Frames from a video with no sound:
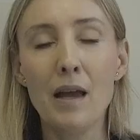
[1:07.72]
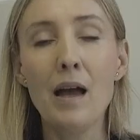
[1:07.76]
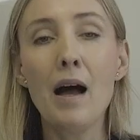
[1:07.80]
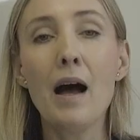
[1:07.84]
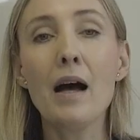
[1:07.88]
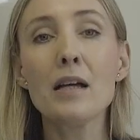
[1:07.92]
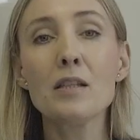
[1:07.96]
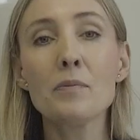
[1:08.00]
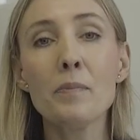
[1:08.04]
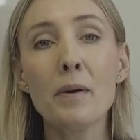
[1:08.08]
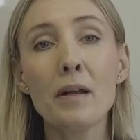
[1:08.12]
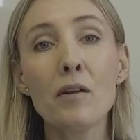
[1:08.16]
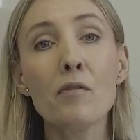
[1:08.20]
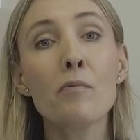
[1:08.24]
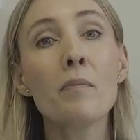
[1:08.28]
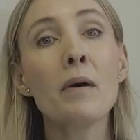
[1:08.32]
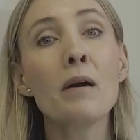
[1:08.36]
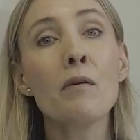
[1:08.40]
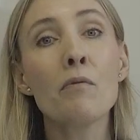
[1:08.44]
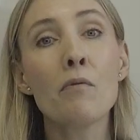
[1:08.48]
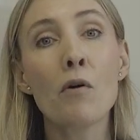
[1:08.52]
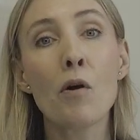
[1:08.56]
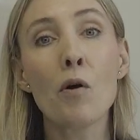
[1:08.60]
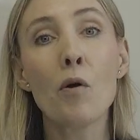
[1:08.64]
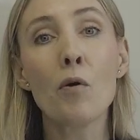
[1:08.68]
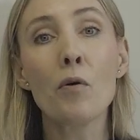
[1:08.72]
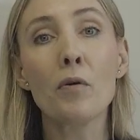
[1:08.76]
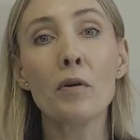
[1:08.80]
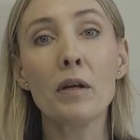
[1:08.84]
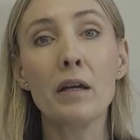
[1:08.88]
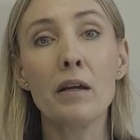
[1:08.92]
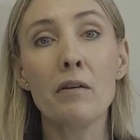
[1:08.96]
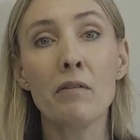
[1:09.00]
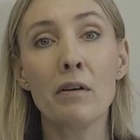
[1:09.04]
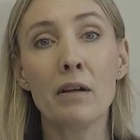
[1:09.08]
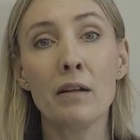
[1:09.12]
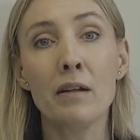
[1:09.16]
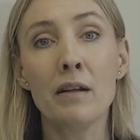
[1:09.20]
As part of my role
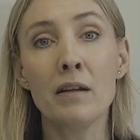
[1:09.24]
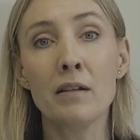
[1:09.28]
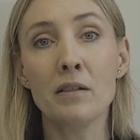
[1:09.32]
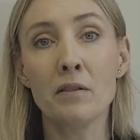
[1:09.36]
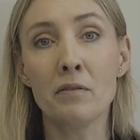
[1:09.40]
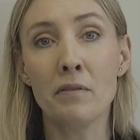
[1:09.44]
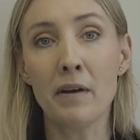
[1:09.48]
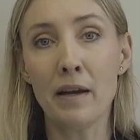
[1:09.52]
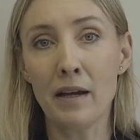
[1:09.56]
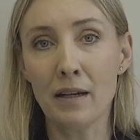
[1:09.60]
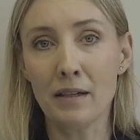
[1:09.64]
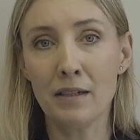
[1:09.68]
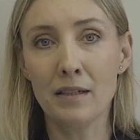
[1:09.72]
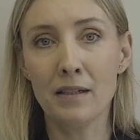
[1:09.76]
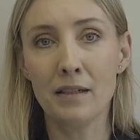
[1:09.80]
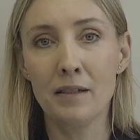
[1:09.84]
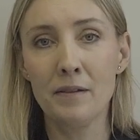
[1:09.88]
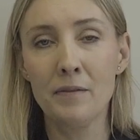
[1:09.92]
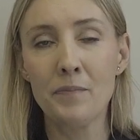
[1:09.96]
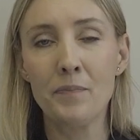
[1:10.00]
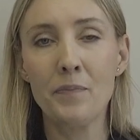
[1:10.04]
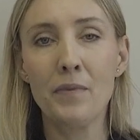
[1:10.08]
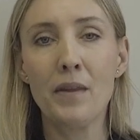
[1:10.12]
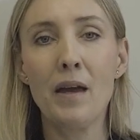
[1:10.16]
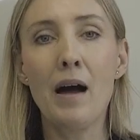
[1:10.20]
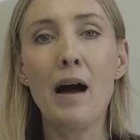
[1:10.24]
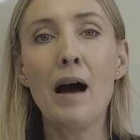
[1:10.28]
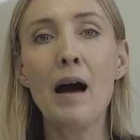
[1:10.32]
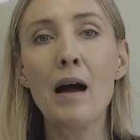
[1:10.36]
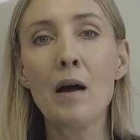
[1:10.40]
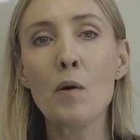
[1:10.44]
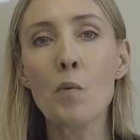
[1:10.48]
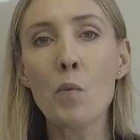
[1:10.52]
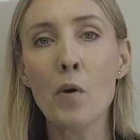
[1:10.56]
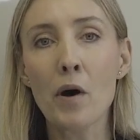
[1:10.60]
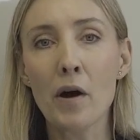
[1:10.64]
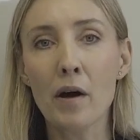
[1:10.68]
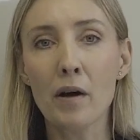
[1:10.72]
here at LearnDirect, I
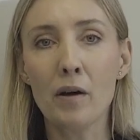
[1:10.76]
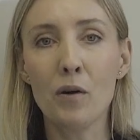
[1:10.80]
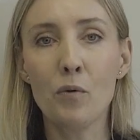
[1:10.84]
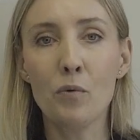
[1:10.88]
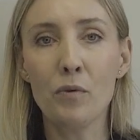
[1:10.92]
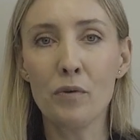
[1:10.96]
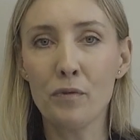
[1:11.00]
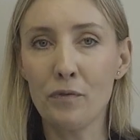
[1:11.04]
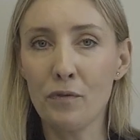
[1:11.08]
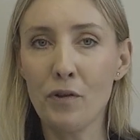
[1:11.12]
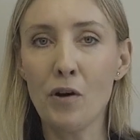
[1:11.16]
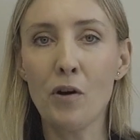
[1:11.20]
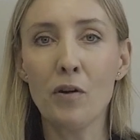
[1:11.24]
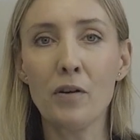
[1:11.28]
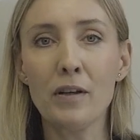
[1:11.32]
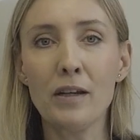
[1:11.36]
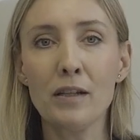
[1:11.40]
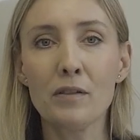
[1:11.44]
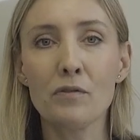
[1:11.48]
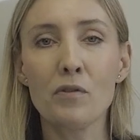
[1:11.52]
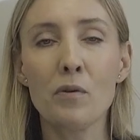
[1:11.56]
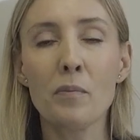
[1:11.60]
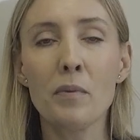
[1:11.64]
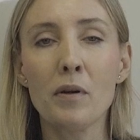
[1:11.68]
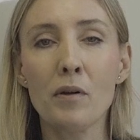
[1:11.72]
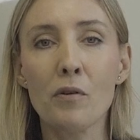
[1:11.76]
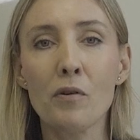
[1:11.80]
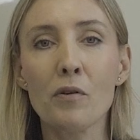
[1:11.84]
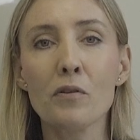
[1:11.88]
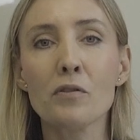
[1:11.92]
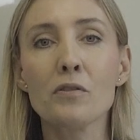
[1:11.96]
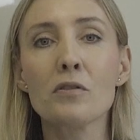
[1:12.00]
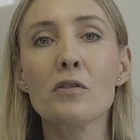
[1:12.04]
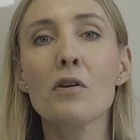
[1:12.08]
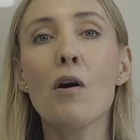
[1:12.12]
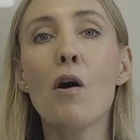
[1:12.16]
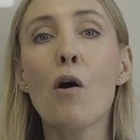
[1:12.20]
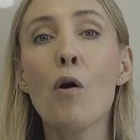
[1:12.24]
work with colleagues from
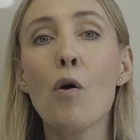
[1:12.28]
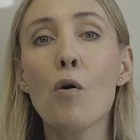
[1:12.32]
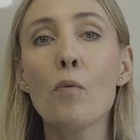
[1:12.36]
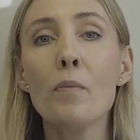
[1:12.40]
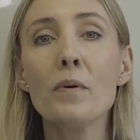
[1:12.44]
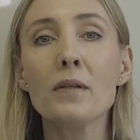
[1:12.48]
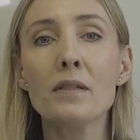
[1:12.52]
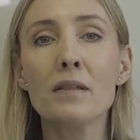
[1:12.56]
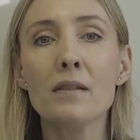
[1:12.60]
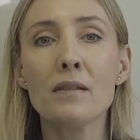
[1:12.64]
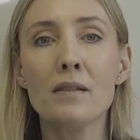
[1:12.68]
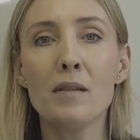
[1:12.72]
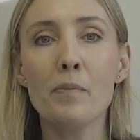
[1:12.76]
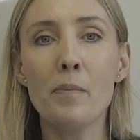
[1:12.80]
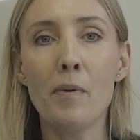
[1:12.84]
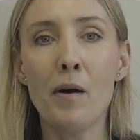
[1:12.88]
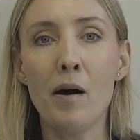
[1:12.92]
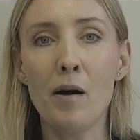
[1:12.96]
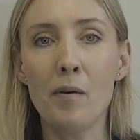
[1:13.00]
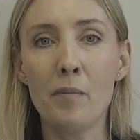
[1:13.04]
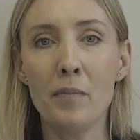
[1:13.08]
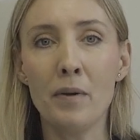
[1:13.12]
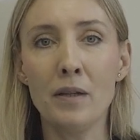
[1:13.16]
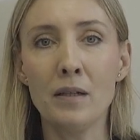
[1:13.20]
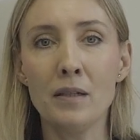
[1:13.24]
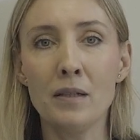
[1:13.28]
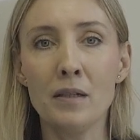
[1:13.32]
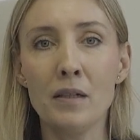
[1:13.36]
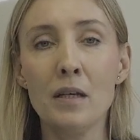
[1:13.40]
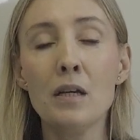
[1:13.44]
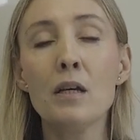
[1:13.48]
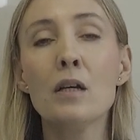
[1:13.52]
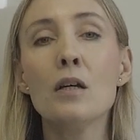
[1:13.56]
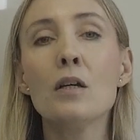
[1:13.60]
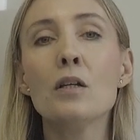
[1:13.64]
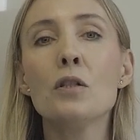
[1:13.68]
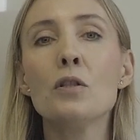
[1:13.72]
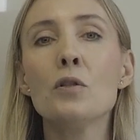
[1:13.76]
across all business departments
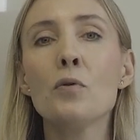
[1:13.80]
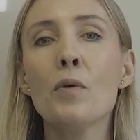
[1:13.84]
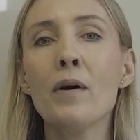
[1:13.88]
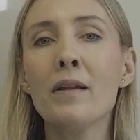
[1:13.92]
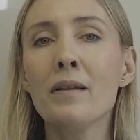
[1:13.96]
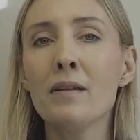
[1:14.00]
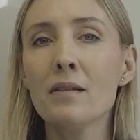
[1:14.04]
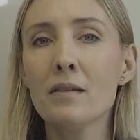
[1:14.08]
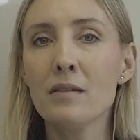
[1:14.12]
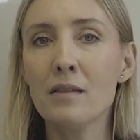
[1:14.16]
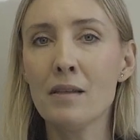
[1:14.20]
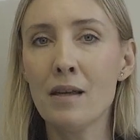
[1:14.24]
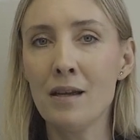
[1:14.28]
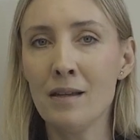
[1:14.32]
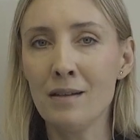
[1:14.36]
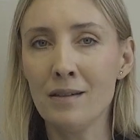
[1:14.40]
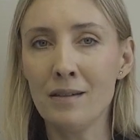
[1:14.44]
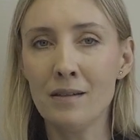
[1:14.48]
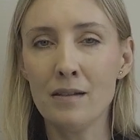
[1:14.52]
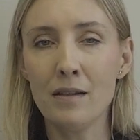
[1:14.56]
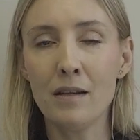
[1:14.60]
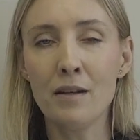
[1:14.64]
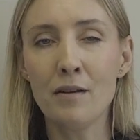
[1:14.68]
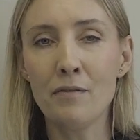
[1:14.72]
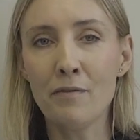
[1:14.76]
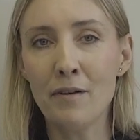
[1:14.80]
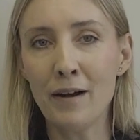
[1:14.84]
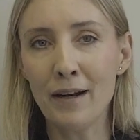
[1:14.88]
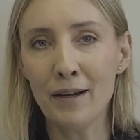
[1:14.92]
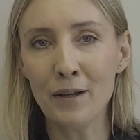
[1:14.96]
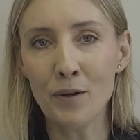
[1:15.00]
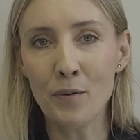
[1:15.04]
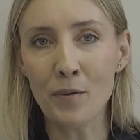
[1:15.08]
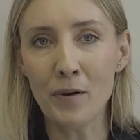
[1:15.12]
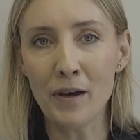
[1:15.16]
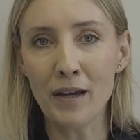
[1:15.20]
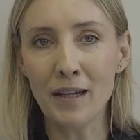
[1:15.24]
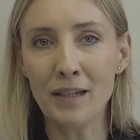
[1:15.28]
to understand and
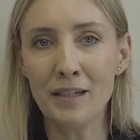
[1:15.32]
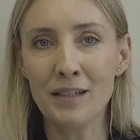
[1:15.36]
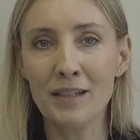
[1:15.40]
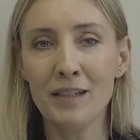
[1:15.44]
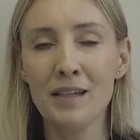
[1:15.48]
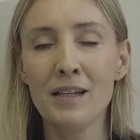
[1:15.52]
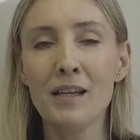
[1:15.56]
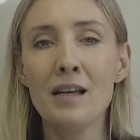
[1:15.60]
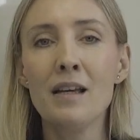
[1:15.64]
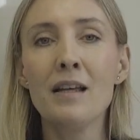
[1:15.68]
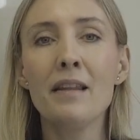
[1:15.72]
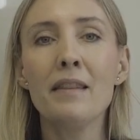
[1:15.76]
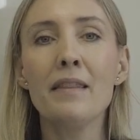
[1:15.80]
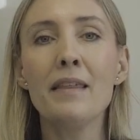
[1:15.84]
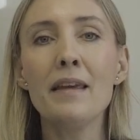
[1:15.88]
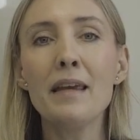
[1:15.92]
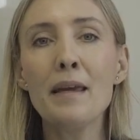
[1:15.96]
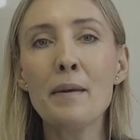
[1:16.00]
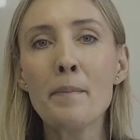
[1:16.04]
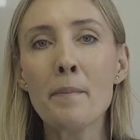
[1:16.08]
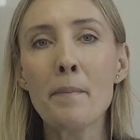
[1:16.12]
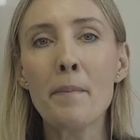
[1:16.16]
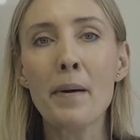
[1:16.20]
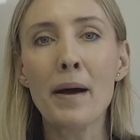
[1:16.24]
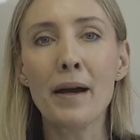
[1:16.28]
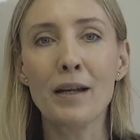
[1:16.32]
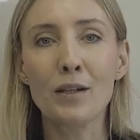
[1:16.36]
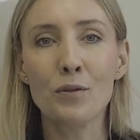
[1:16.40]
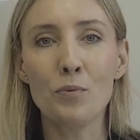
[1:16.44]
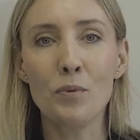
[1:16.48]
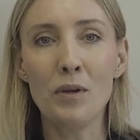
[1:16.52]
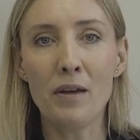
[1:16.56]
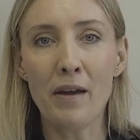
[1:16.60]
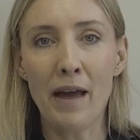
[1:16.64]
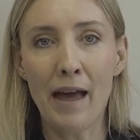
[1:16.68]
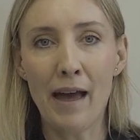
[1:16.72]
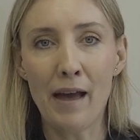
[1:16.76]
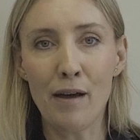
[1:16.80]
evaluate the impact
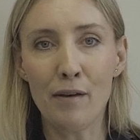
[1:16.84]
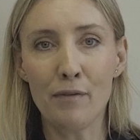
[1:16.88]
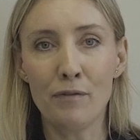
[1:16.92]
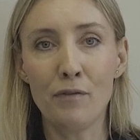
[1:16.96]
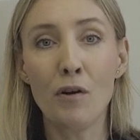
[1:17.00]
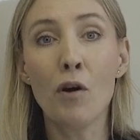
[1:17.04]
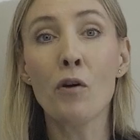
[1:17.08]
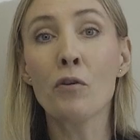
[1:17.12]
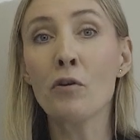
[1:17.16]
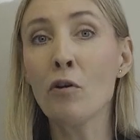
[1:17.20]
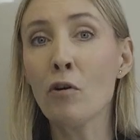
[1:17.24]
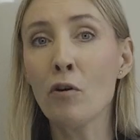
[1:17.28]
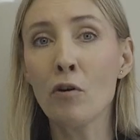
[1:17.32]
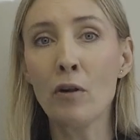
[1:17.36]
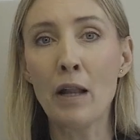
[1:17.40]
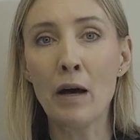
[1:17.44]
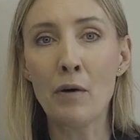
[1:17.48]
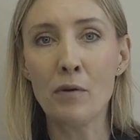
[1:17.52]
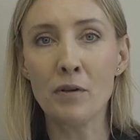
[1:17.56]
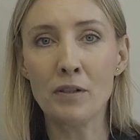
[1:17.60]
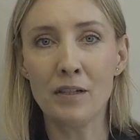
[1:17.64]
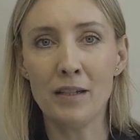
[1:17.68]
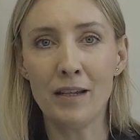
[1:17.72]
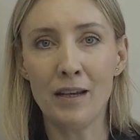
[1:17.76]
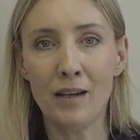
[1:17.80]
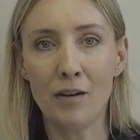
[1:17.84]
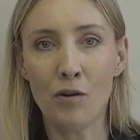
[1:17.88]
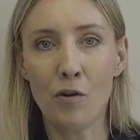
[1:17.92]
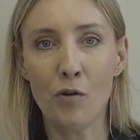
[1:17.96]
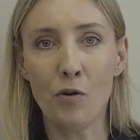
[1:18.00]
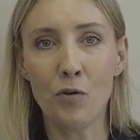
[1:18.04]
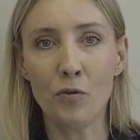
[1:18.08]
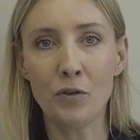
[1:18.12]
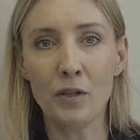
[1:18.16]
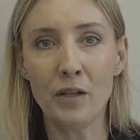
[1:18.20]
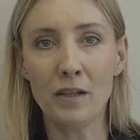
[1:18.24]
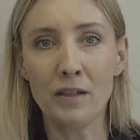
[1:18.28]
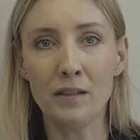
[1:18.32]
we have on all our
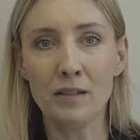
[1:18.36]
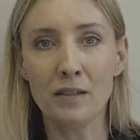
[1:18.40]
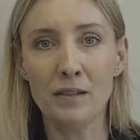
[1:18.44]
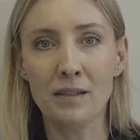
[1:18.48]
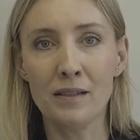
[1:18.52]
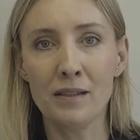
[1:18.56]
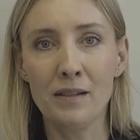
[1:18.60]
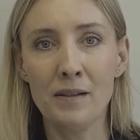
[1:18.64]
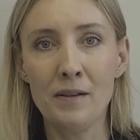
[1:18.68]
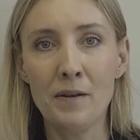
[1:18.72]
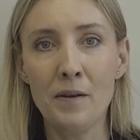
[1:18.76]
stakeholders.